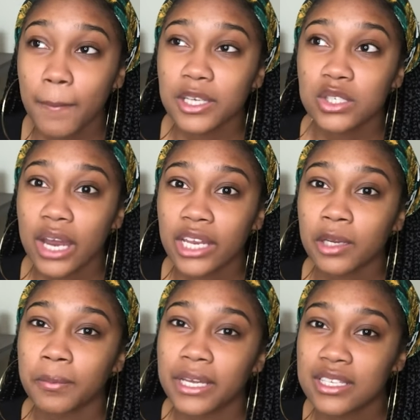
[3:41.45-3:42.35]
but try
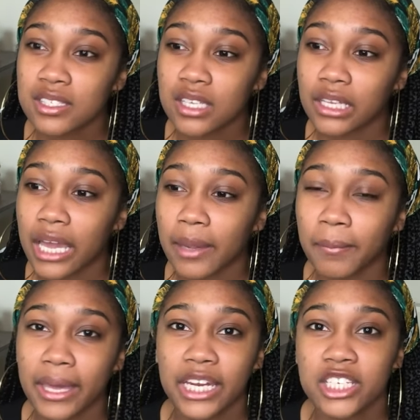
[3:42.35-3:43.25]
your best to like
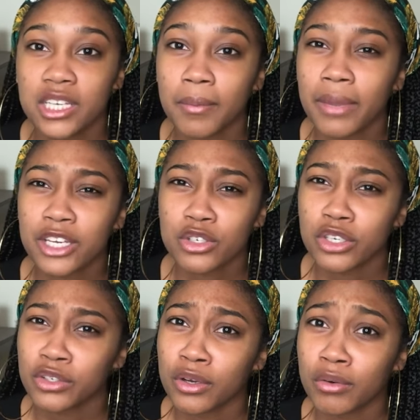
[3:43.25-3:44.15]
manage it make sure
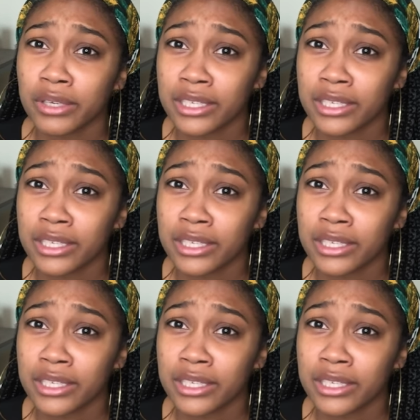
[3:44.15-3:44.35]
you don't